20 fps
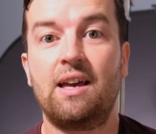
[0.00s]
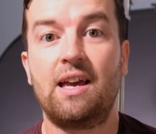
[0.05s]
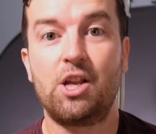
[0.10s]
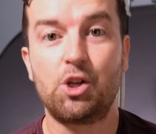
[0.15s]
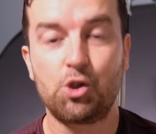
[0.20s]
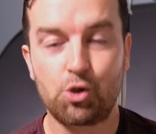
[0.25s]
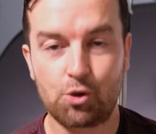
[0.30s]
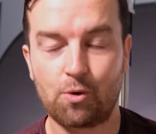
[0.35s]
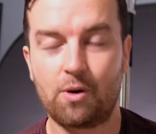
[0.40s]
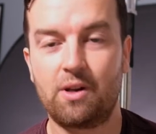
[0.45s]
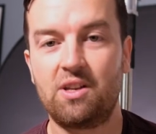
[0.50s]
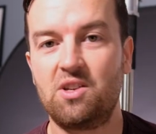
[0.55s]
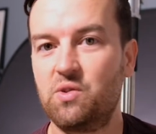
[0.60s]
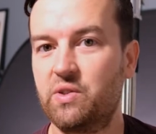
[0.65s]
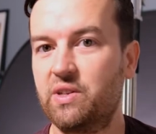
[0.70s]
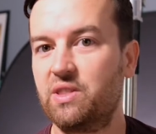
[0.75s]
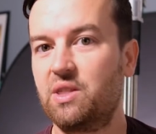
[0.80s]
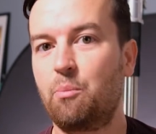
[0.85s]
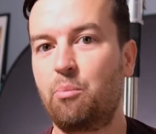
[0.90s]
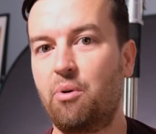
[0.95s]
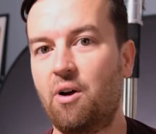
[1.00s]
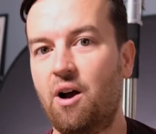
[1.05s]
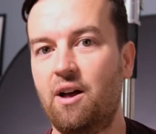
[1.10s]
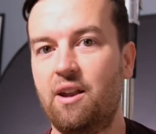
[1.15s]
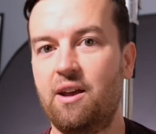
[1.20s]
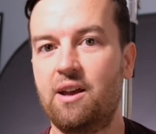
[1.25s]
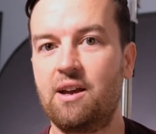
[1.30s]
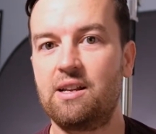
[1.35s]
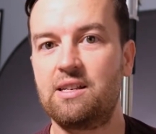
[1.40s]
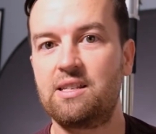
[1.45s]
enjoy using the
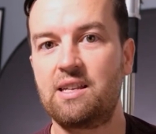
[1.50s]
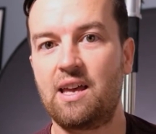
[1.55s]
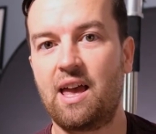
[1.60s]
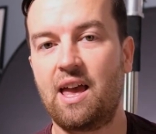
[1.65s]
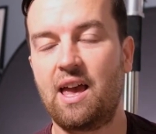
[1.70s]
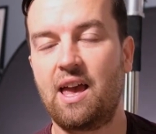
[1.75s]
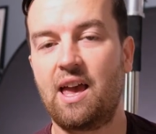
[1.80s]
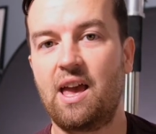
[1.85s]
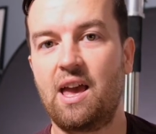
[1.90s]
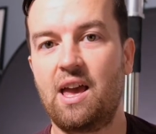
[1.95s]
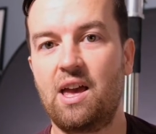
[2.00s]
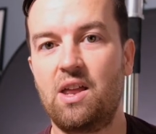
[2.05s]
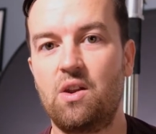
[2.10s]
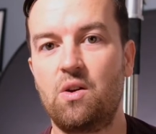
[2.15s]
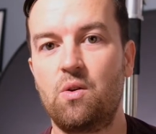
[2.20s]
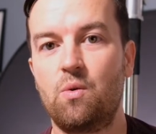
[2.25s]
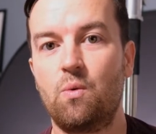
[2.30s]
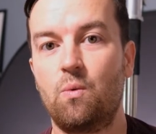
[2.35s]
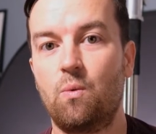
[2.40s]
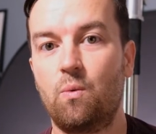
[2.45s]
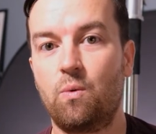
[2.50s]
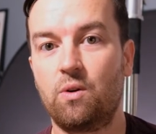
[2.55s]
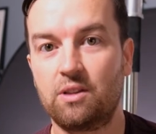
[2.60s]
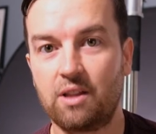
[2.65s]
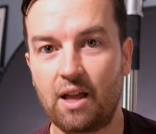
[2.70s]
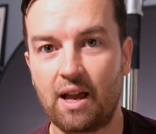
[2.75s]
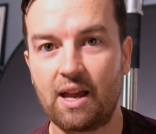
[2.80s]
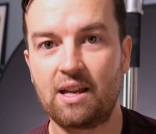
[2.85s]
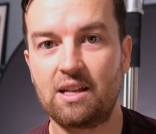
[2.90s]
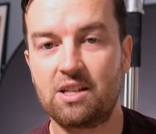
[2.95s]
product and would
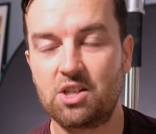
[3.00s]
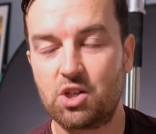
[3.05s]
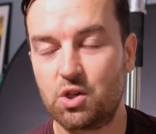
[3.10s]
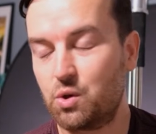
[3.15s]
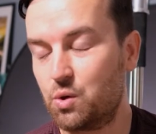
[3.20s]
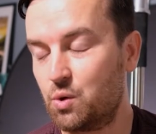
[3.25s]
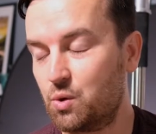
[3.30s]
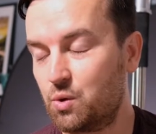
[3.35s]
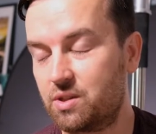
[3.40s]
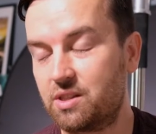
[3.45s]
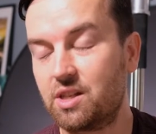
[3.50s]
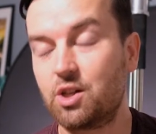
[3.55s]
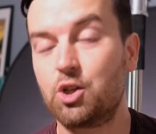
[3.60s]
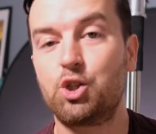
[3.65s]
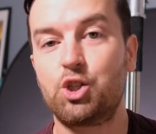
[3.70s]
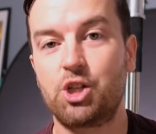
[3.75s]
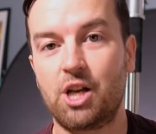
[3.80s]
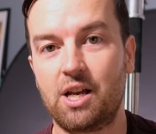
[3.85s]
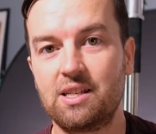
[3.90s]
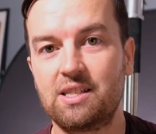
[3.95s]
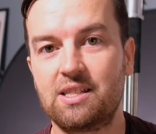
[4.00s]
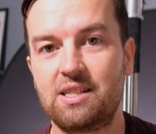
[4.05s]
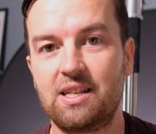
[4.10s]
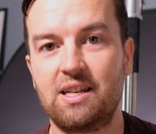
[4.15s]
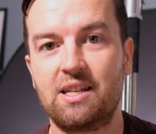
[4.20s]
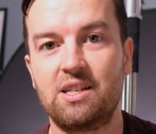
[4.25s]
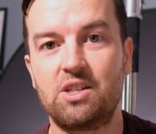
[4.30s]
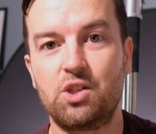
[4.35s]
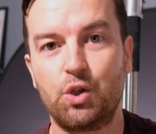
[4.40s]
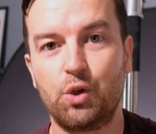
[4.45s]
like to suggest
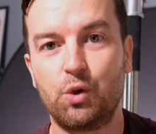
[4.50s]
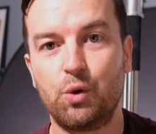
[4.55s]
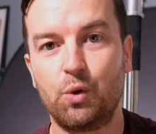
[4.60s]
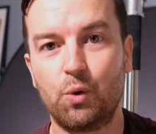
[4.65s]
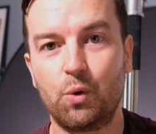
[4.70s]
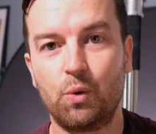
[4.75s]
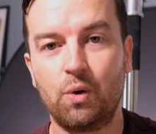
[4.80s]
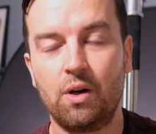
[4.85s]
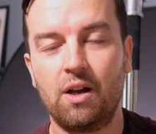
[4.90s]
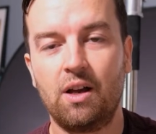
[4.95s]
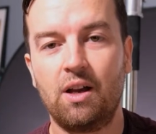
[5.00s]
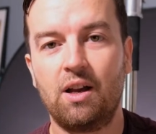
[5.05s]
it to